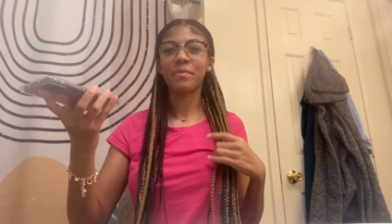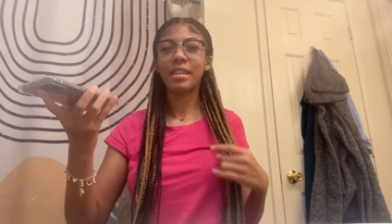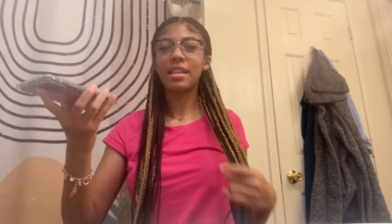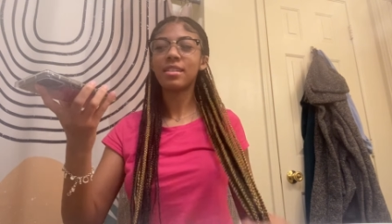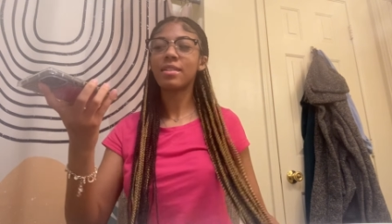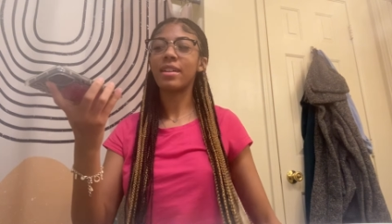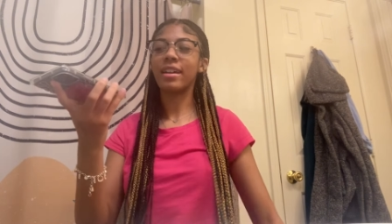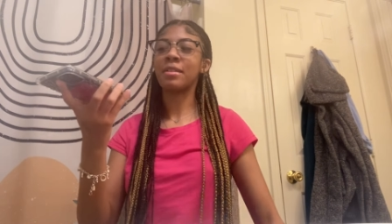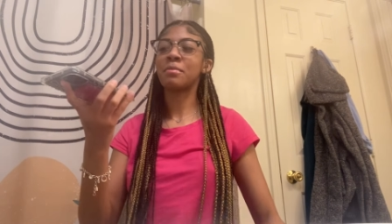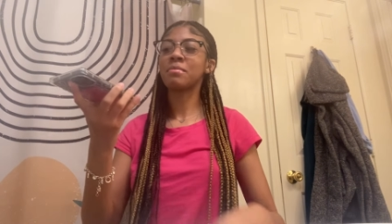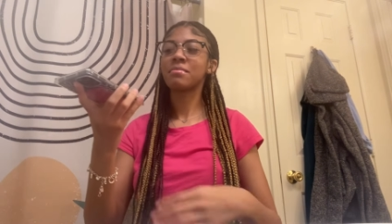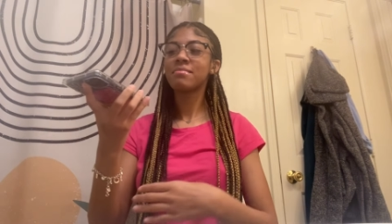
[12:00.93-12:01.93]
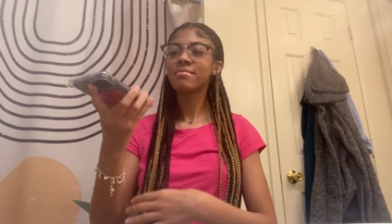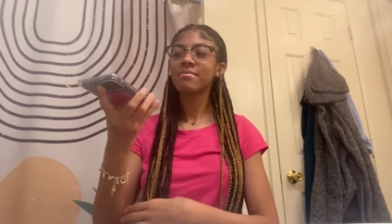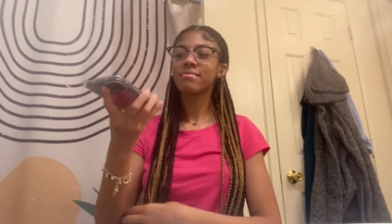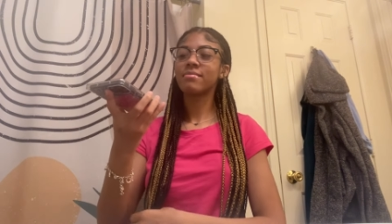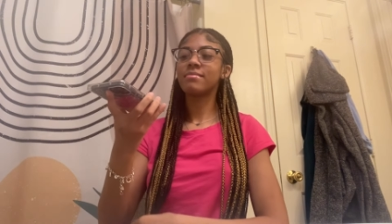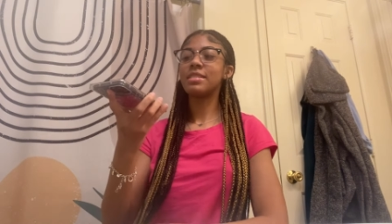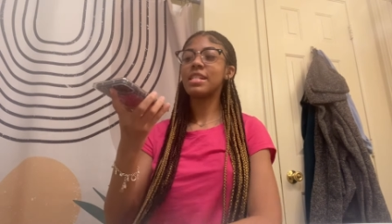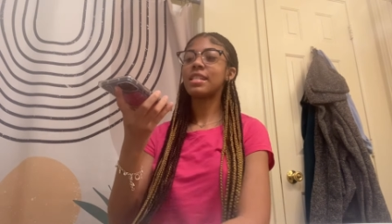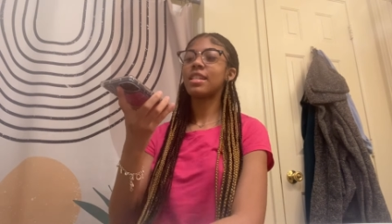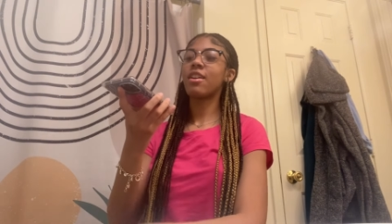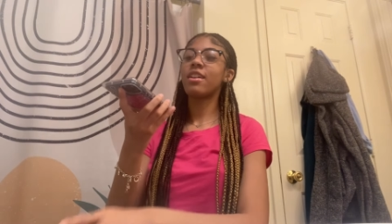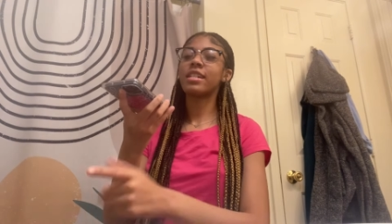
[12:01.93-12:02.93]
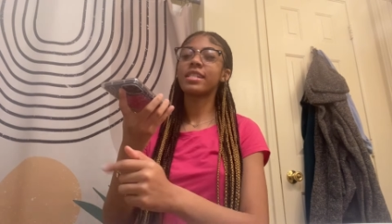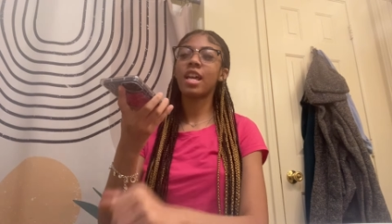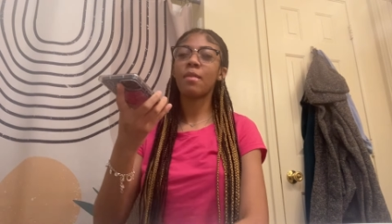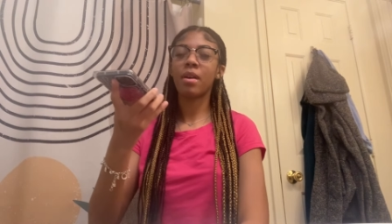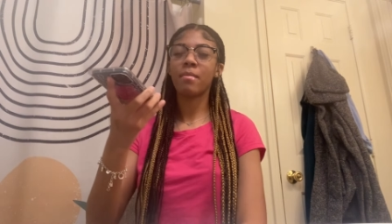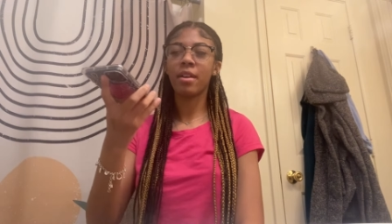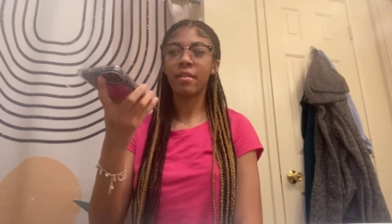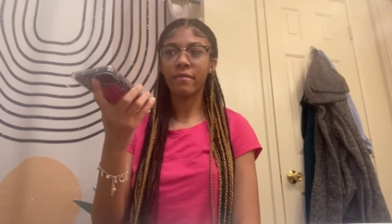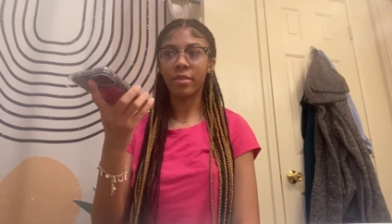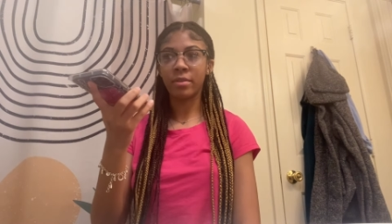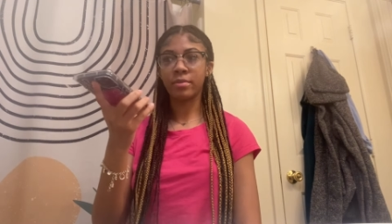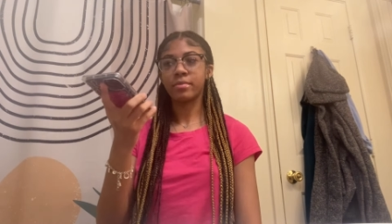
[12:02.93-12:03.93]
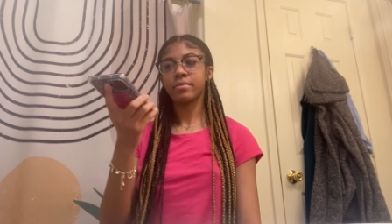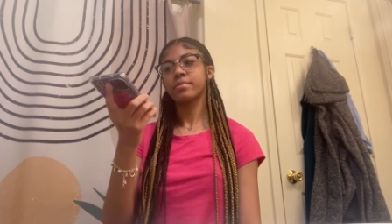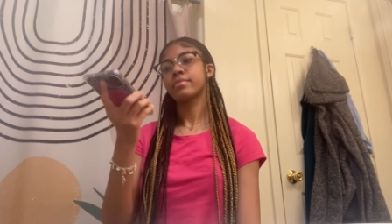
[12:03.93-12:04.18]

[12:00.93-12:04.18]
It's okay just tell her to stay on my man's phone.